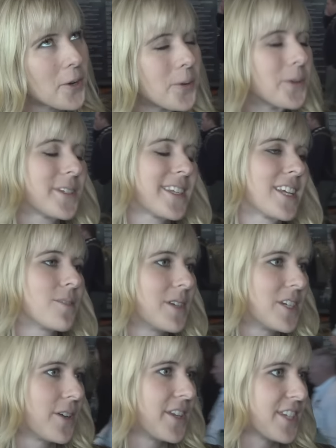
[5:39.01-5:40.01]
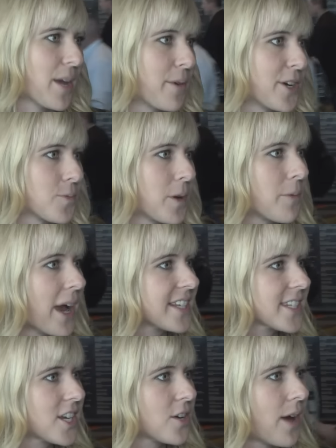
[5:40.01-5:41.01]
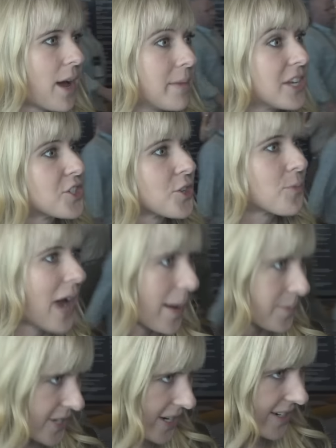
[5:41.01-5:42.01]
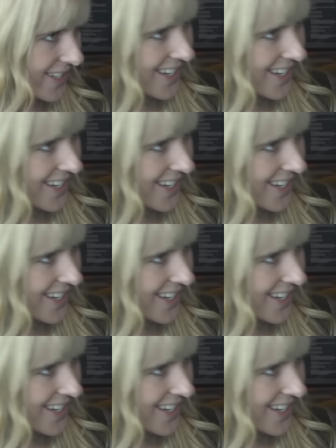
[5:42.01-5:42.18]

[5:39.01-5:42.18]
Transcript: coolest things we do in the summer is we rescue um, injured raptors.